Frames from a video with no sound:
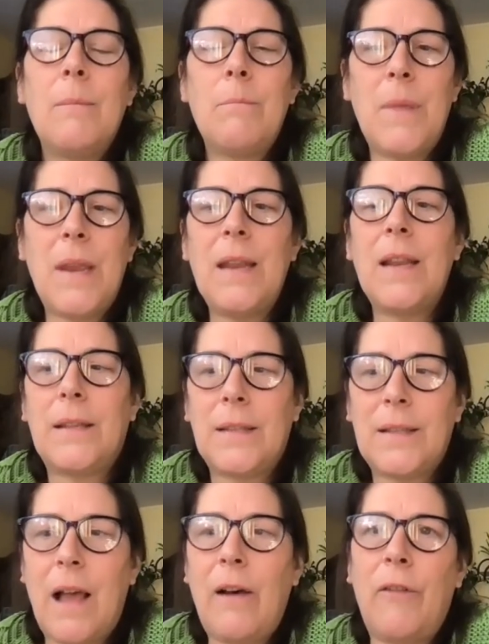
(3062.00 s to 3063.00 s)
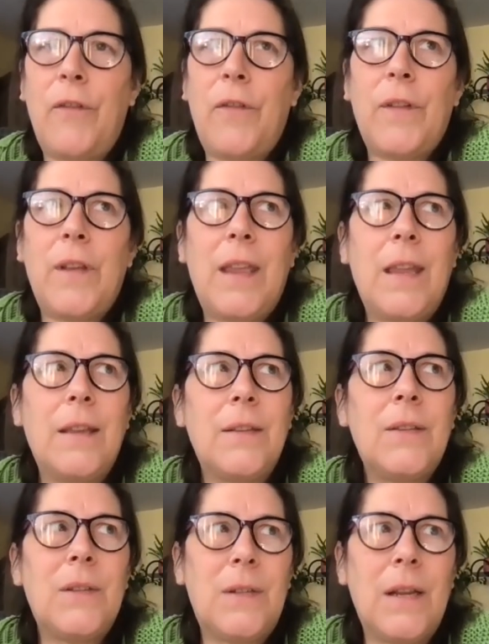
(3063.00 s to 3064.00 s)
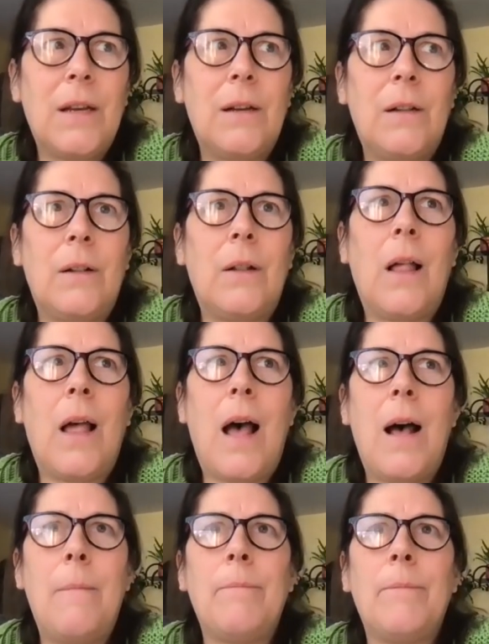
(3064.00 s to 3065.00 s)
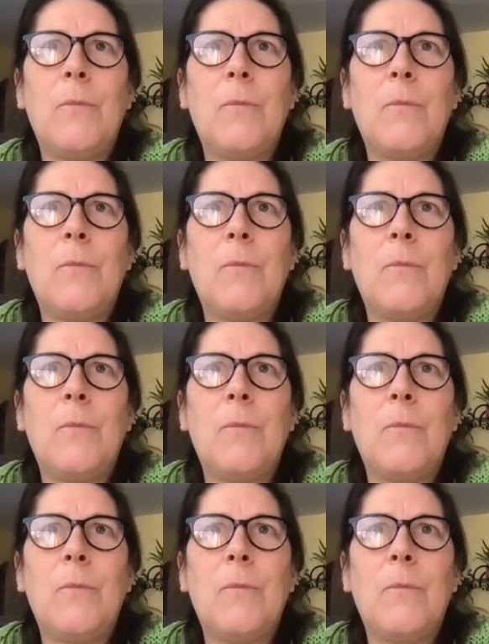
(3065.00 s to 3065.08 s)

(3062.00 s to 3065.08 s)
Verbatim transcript: meat itself is still um,